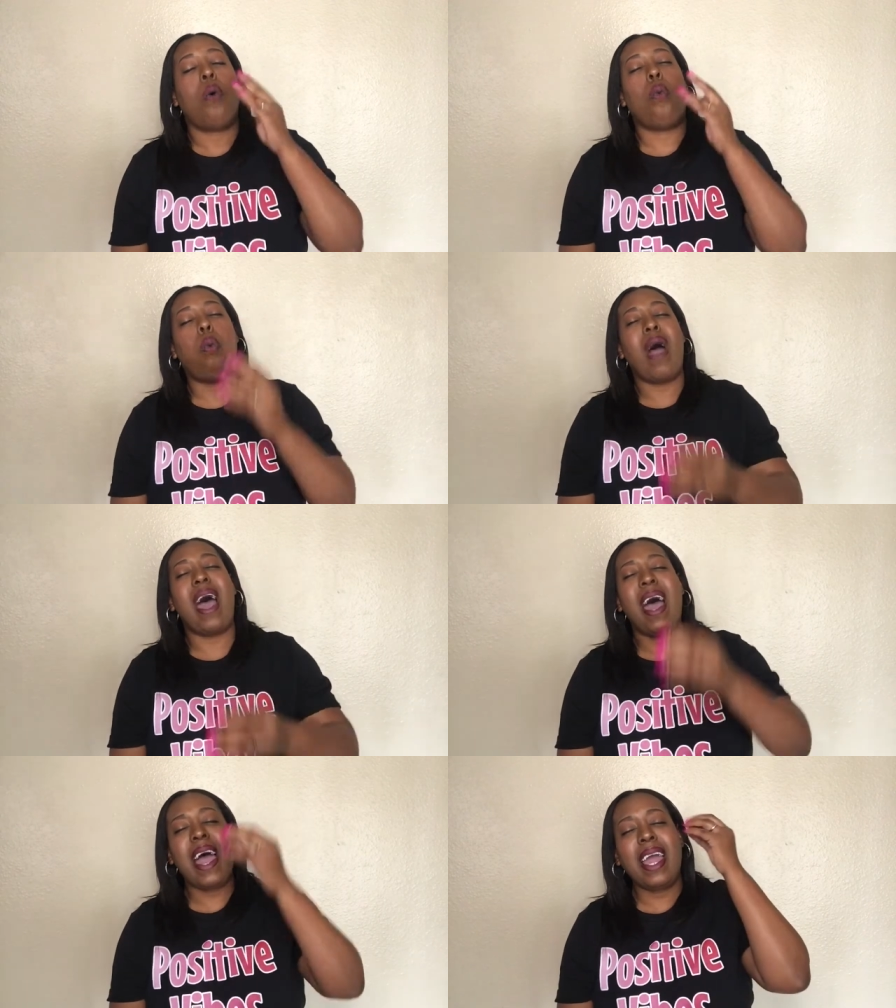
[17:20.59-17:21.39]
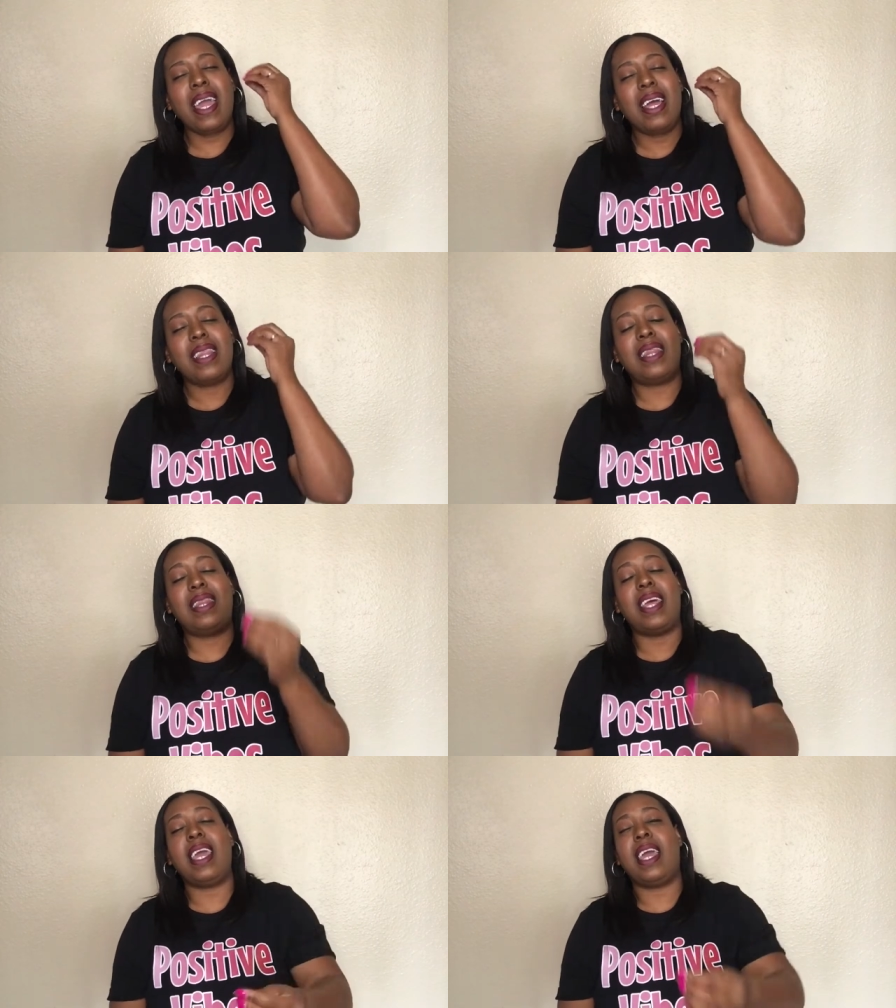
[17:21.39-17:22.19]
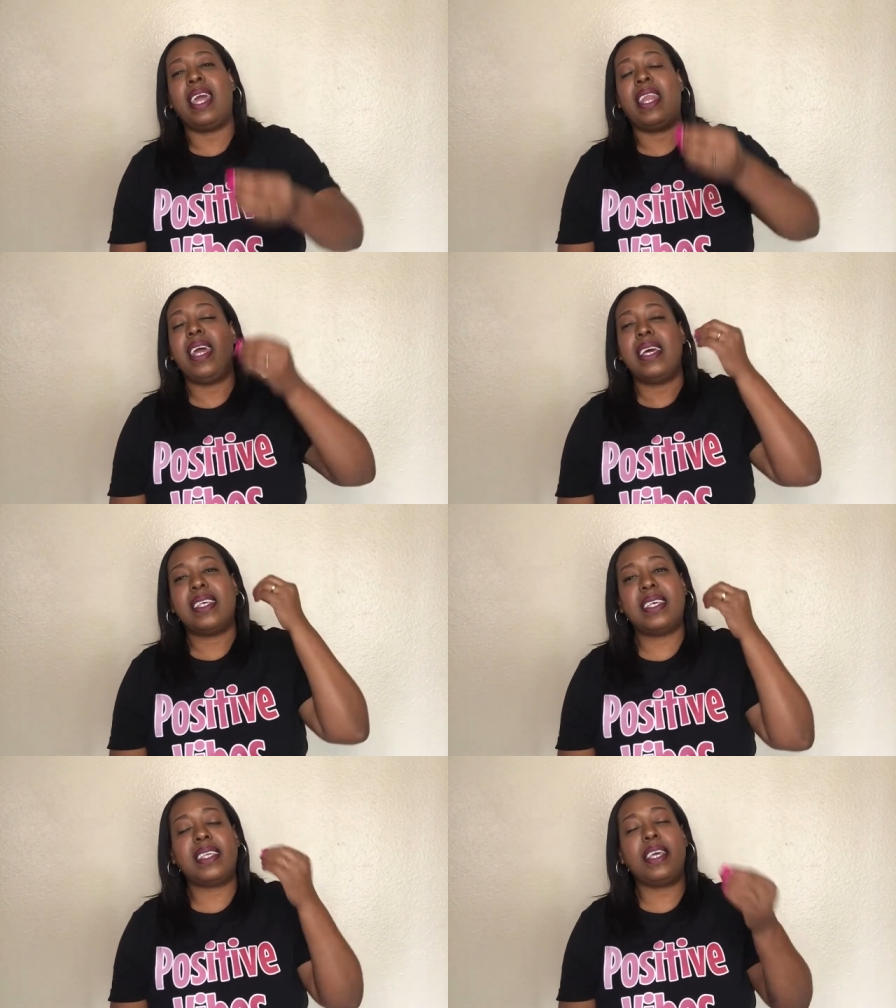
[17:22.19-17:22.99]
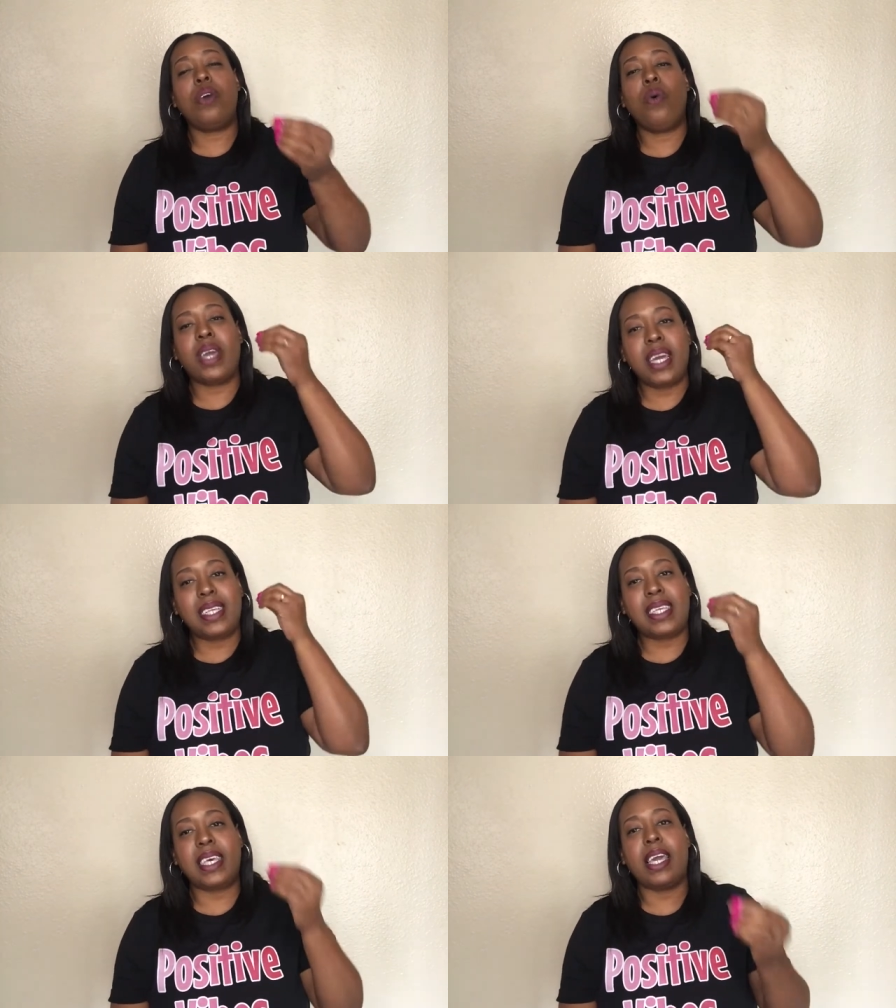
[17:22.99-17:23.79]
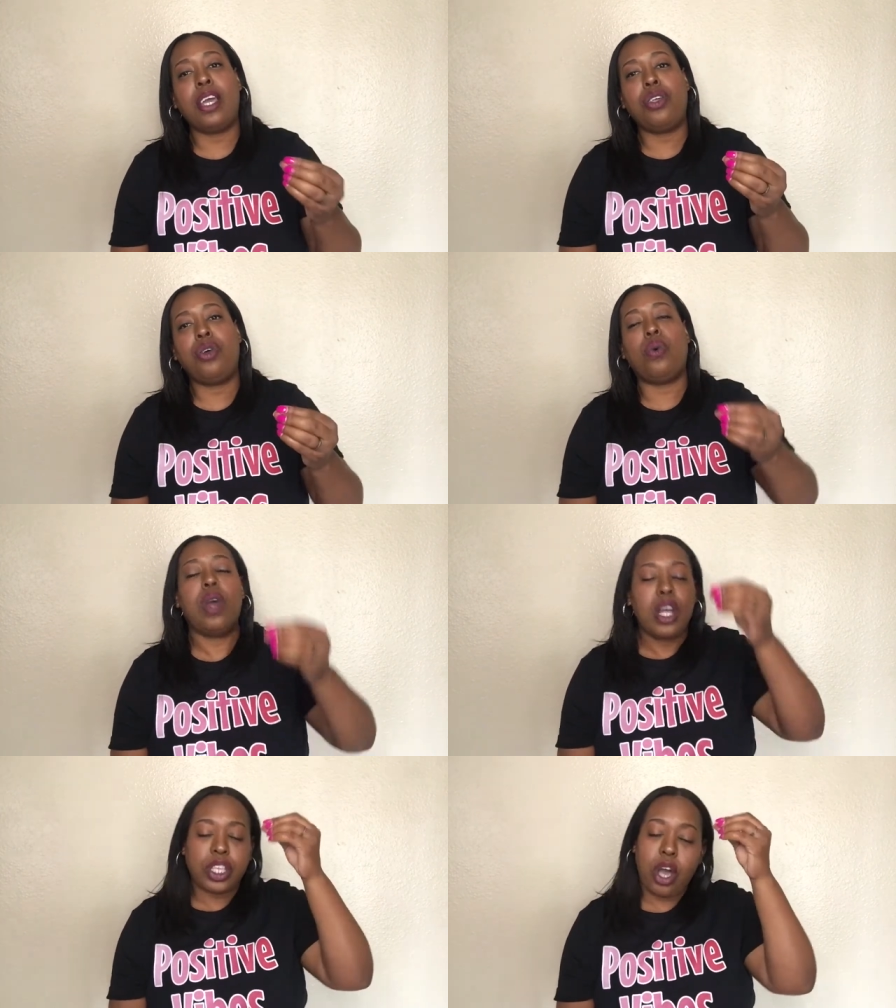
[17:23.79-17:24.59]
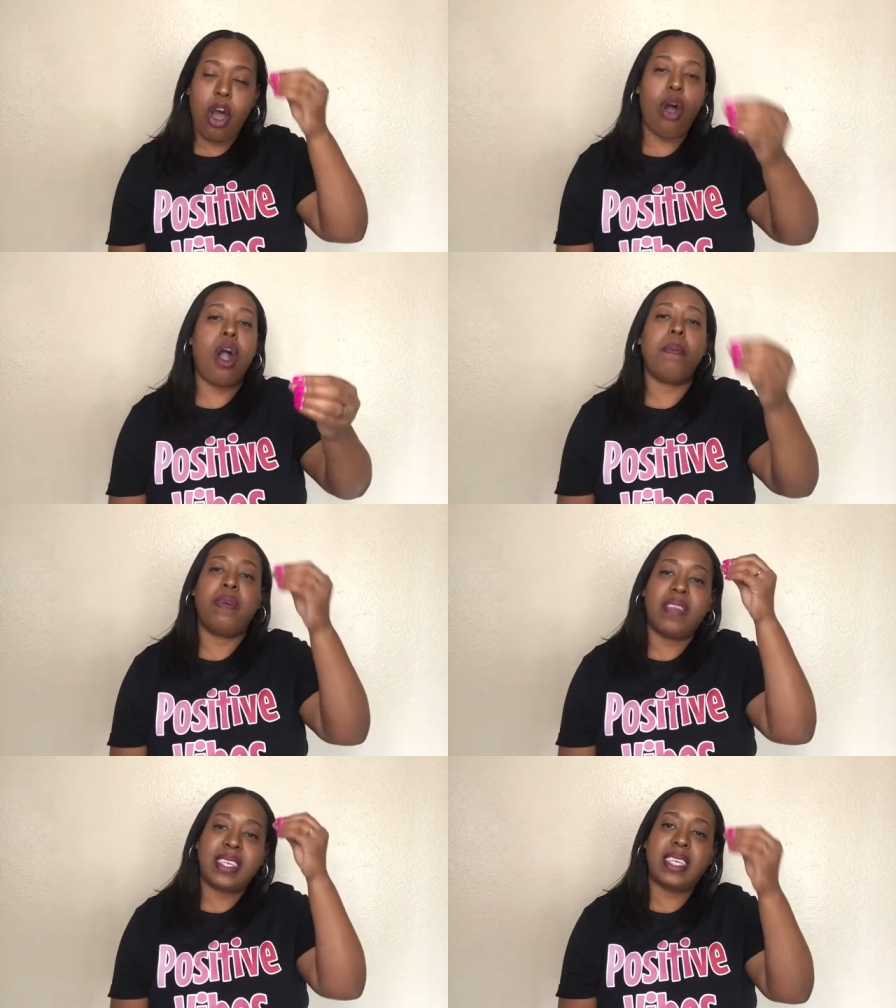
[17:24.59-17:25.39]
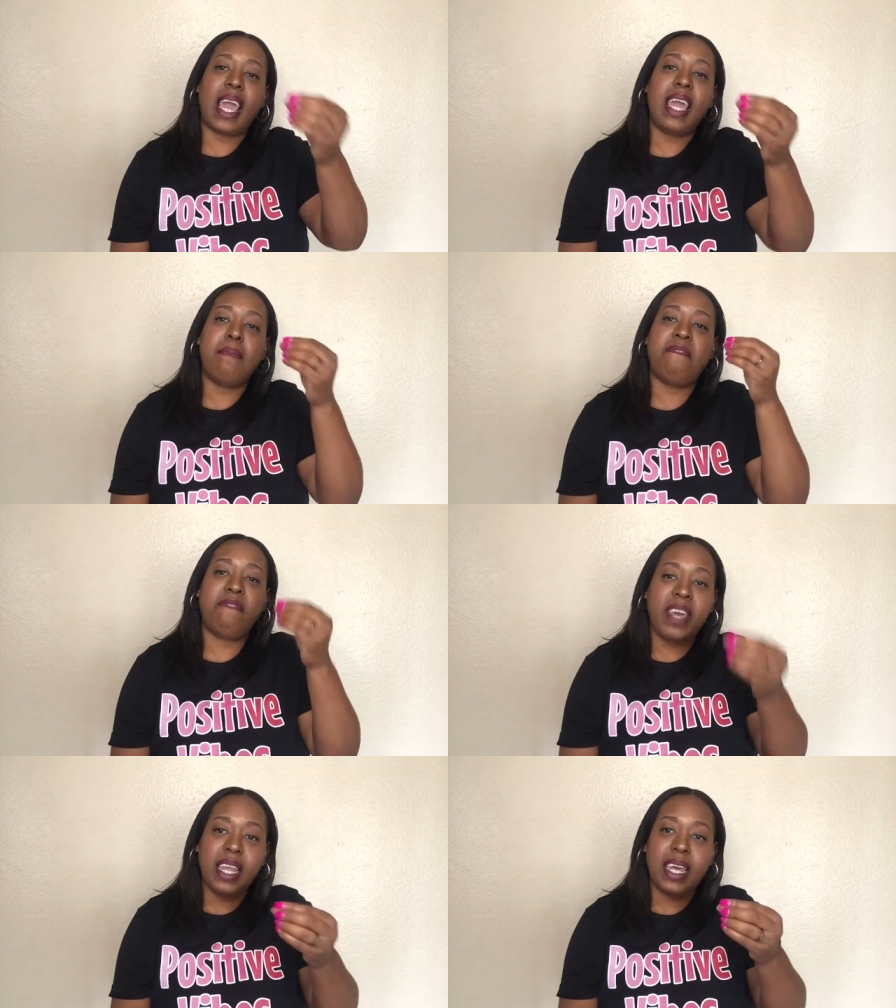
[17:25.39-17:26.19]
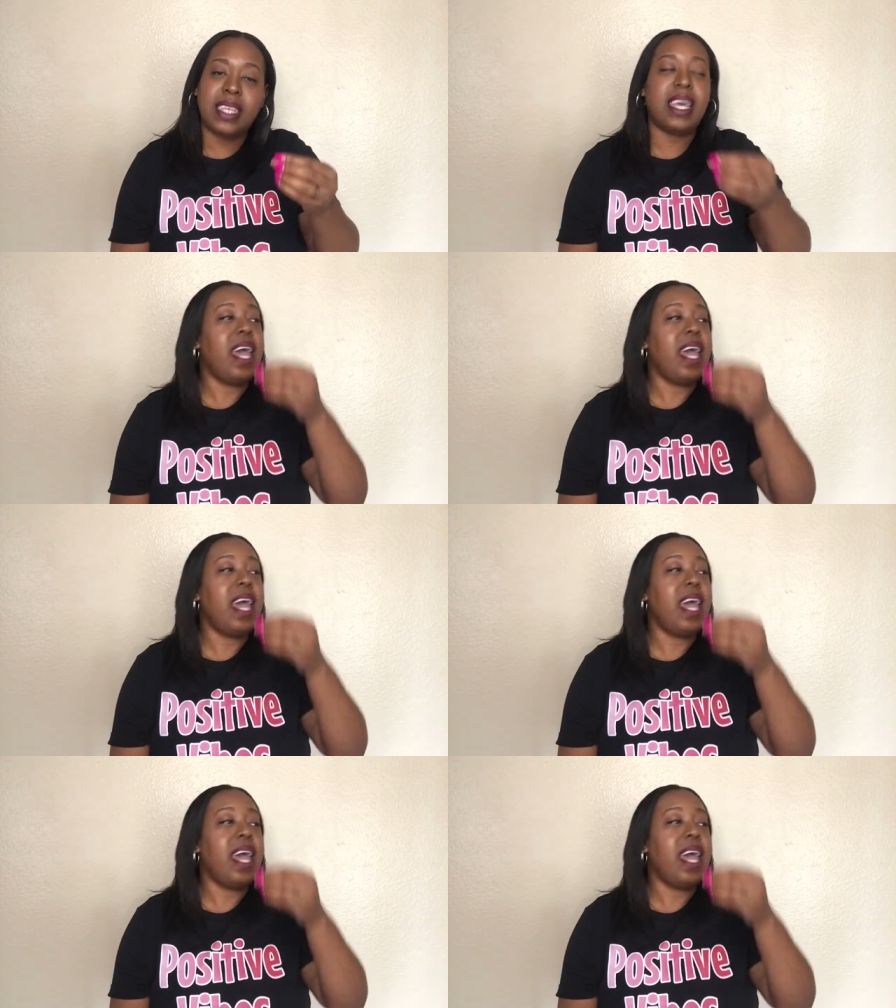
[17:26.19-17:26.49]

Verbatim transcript: Why then still continue to harbor the same feelings